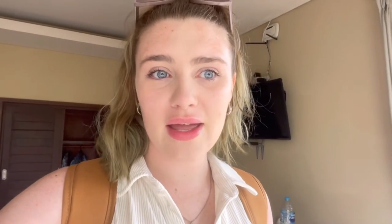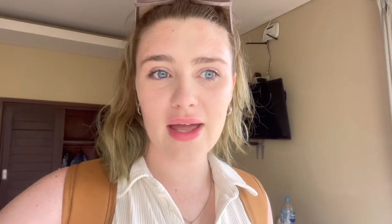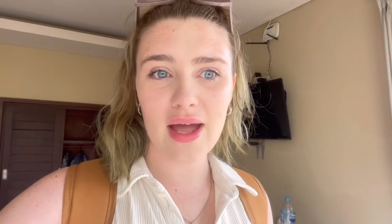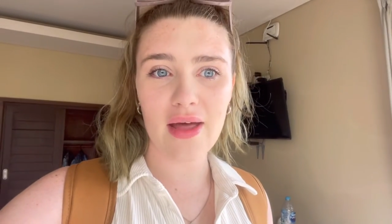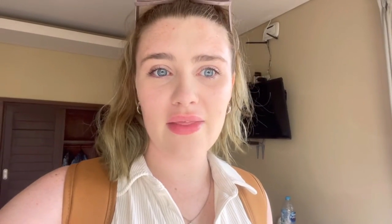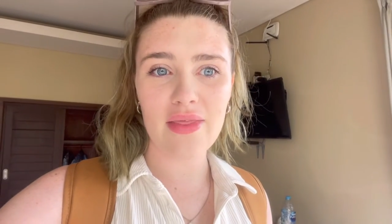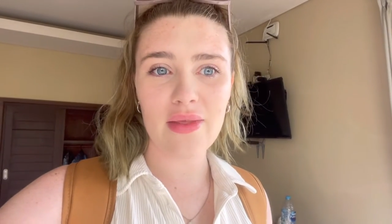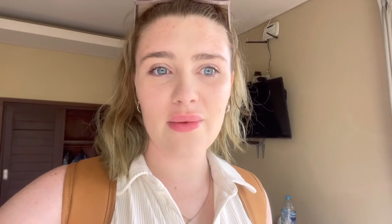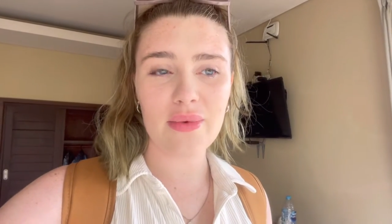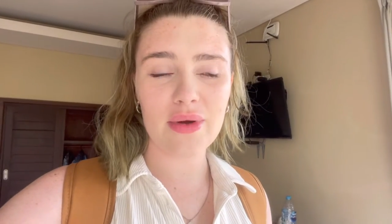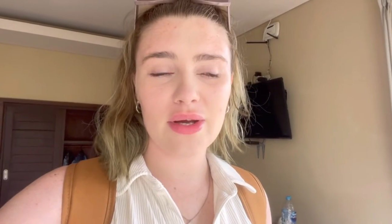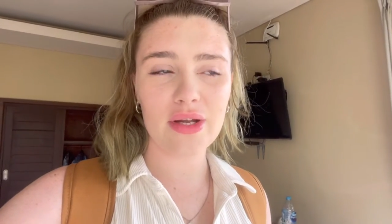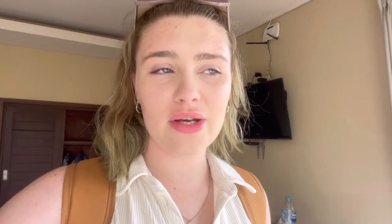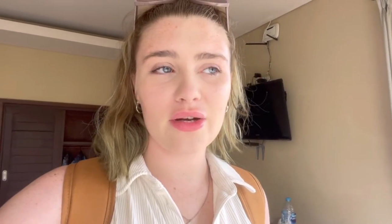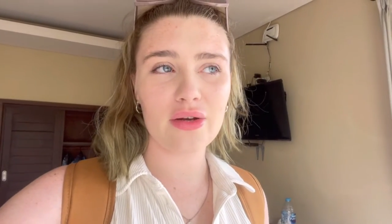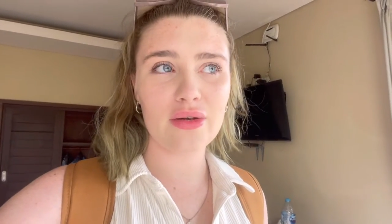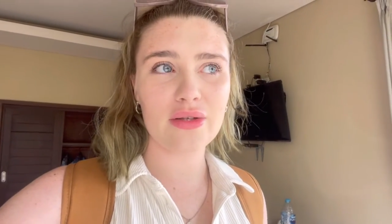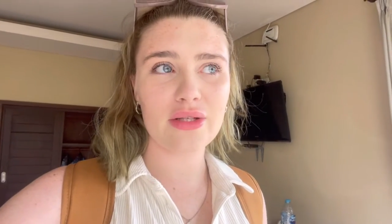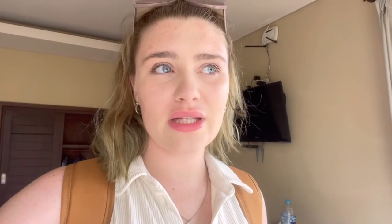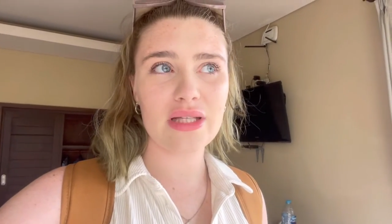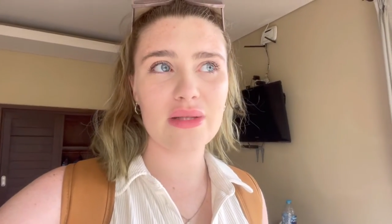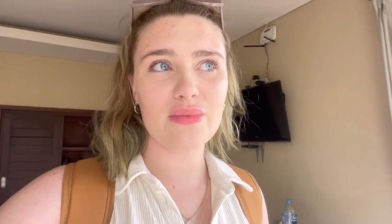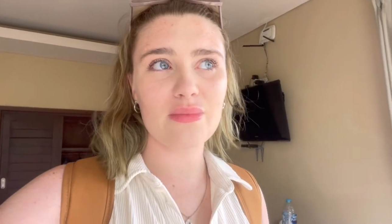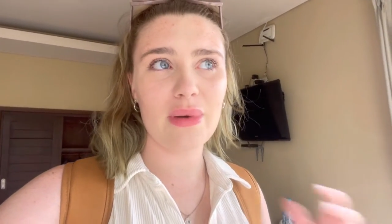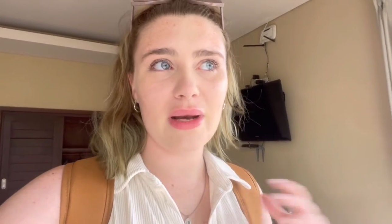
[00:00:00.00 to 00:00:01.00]
And then we're gonna go to
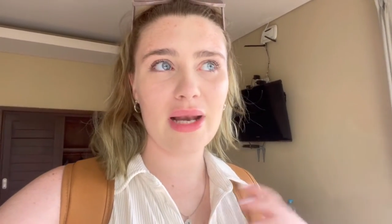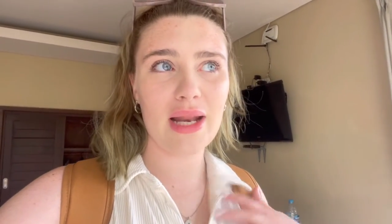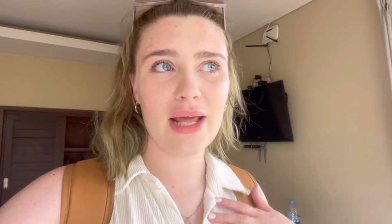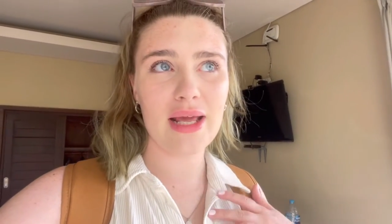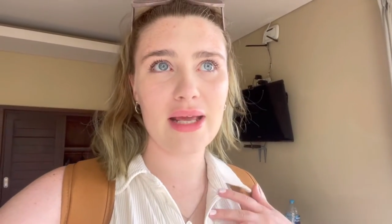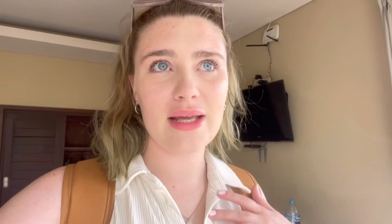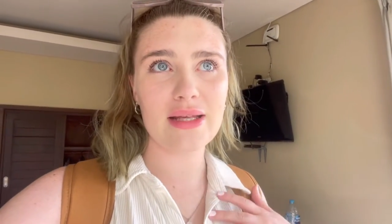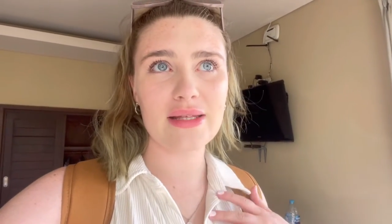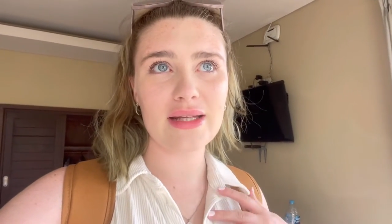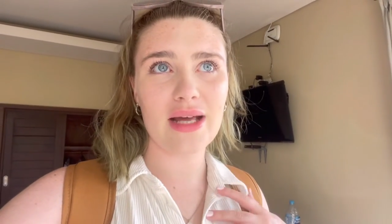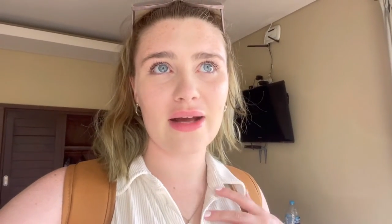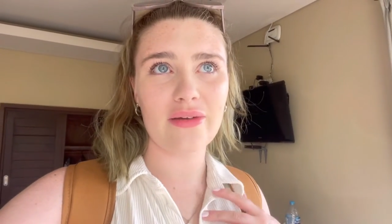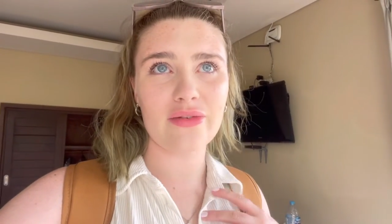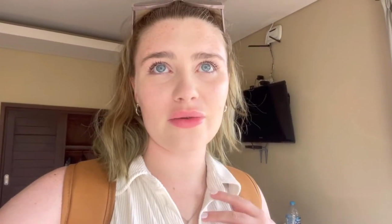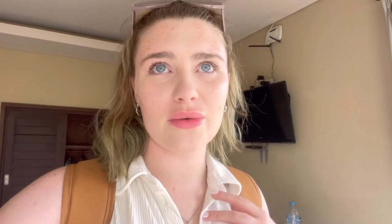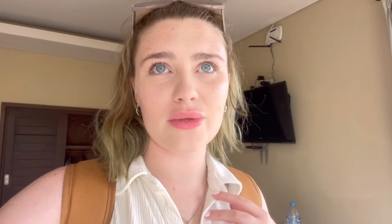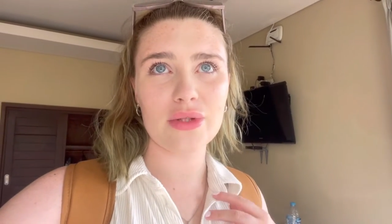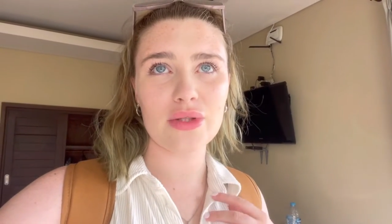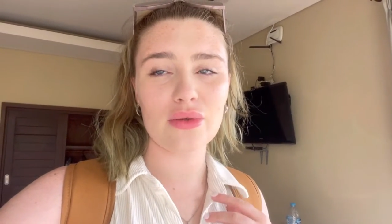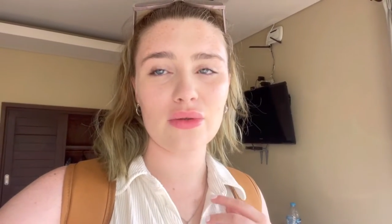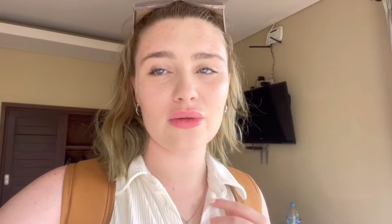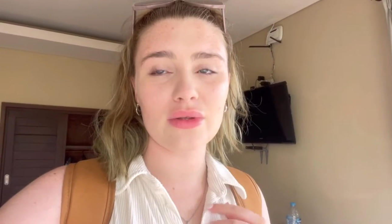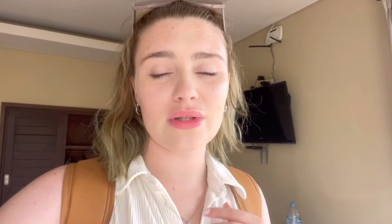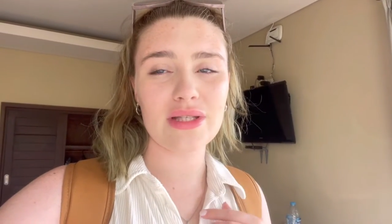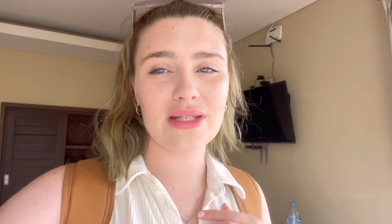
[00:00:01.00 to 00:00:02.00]
this place afterwards
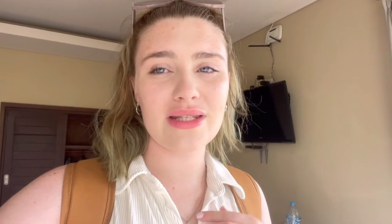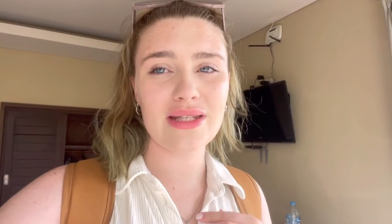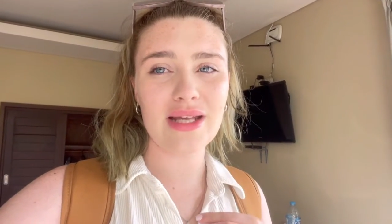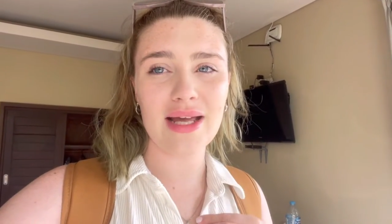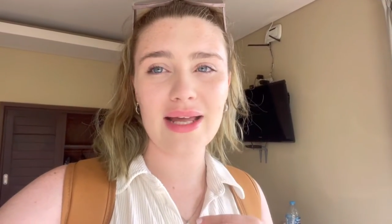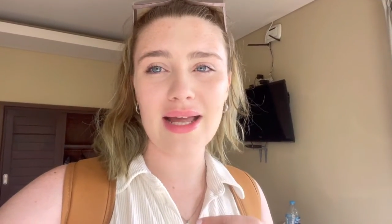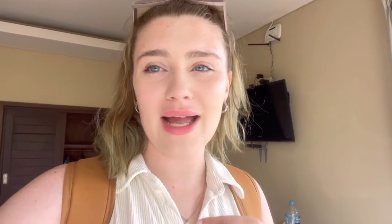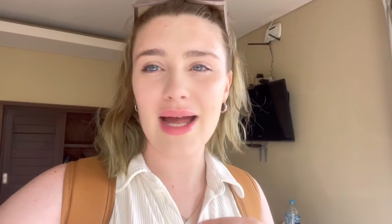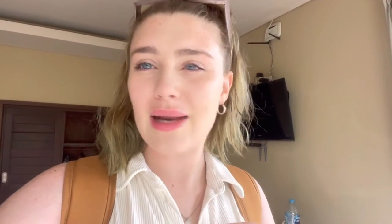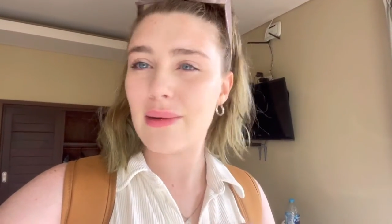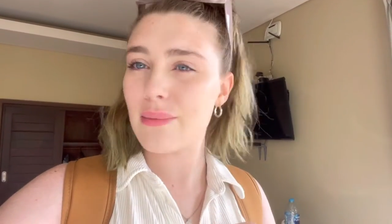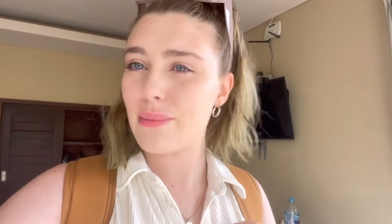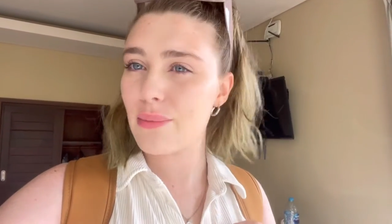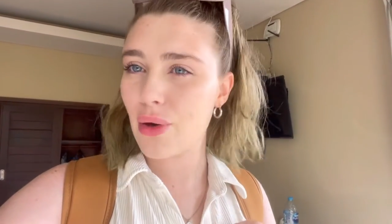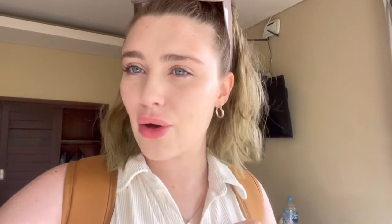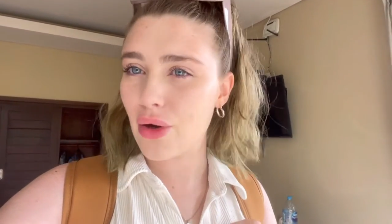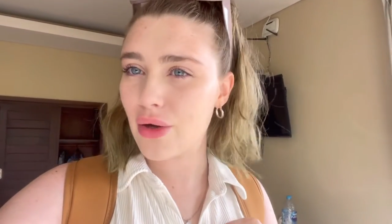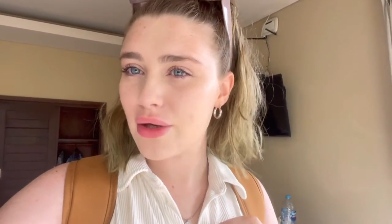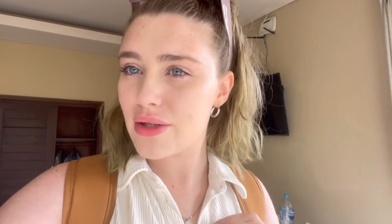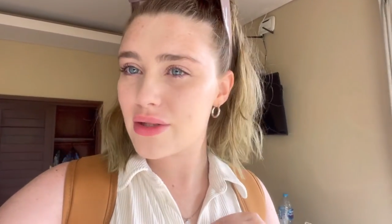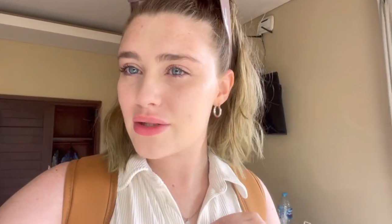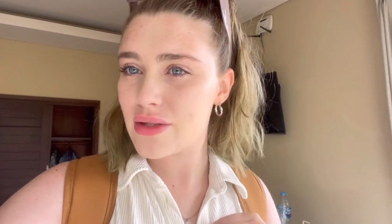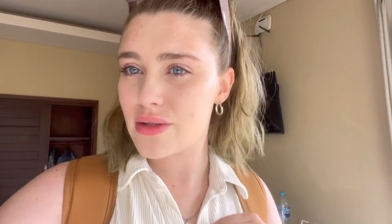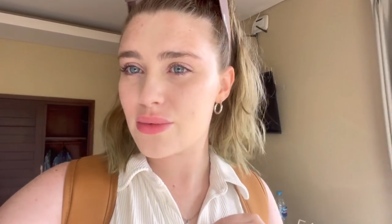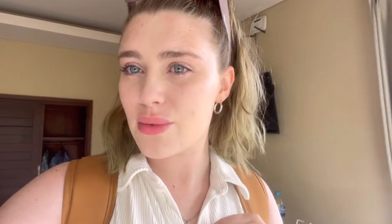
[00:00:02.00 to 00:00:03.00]
called Cyan
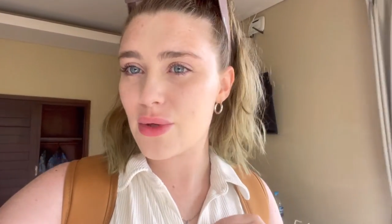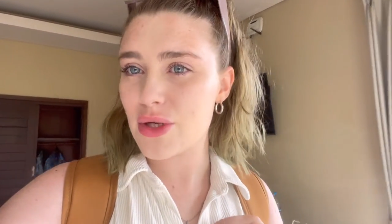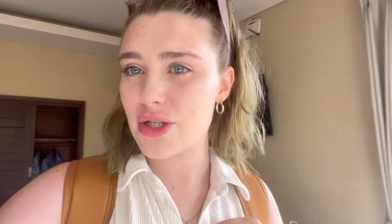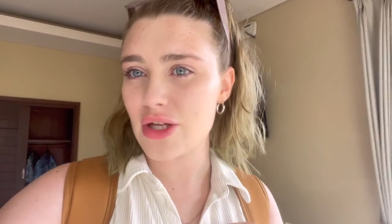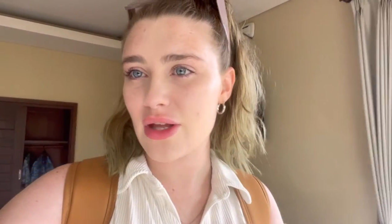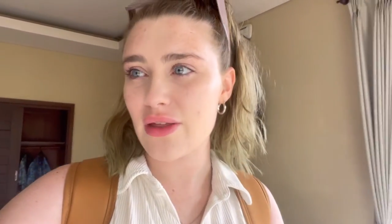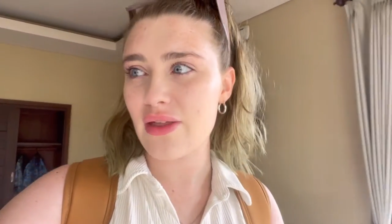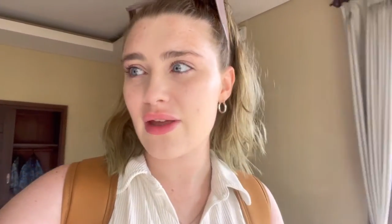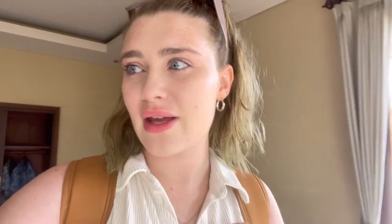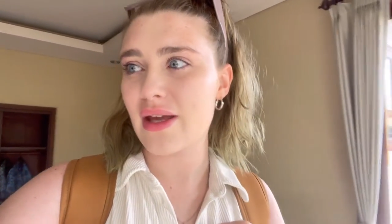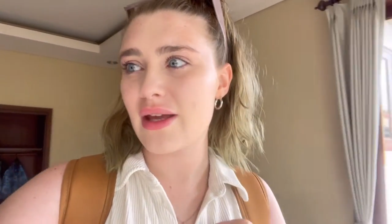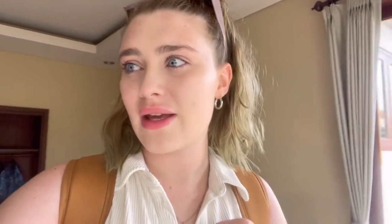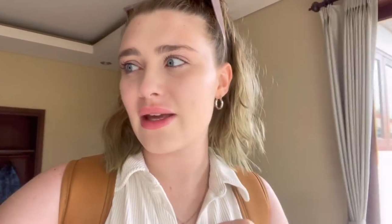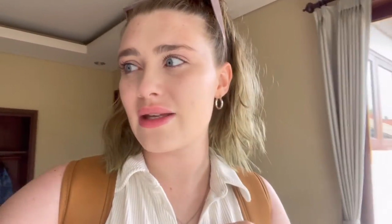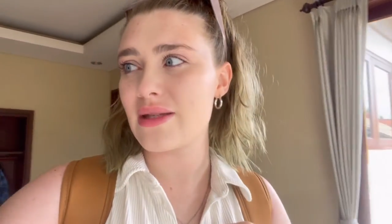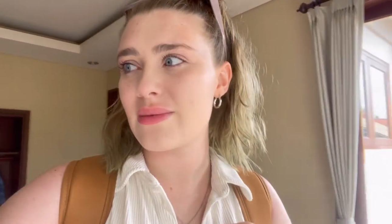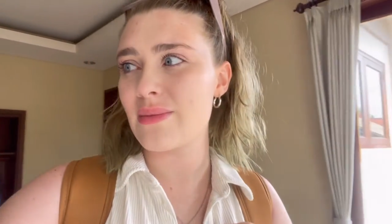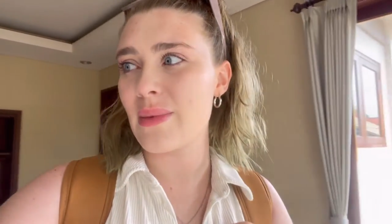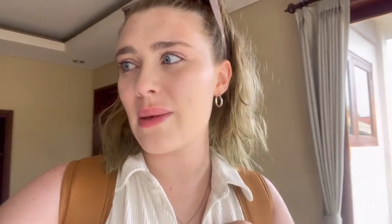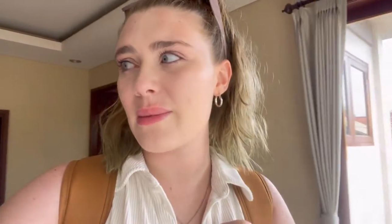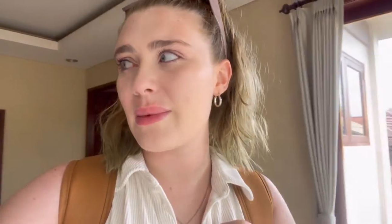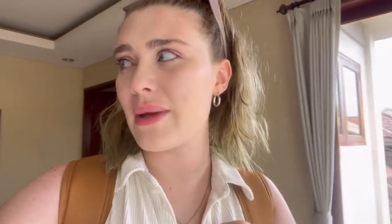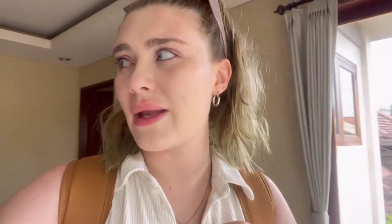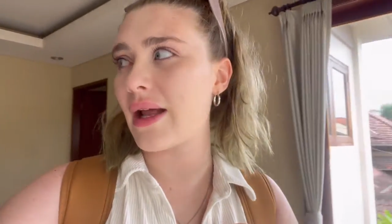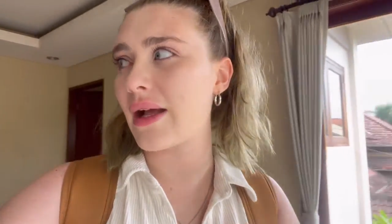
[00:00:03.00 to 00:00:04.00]
Point, which I think is
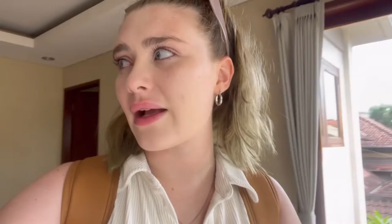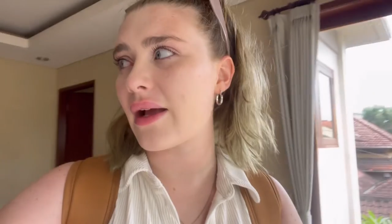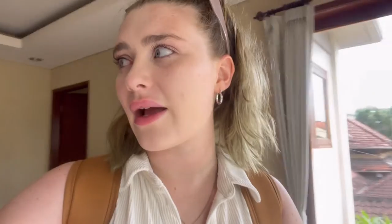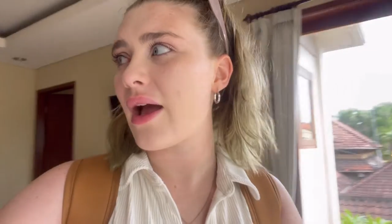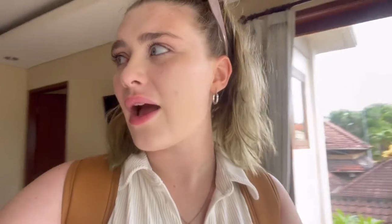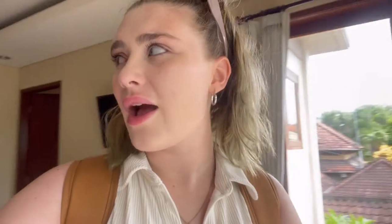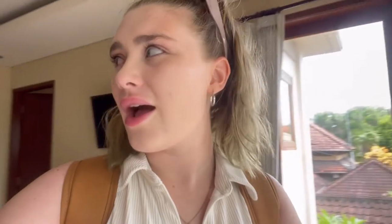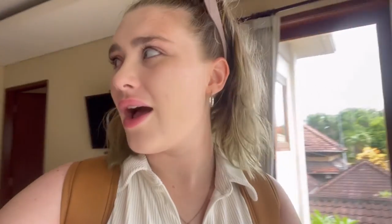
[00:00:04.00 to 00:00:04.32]
maybe like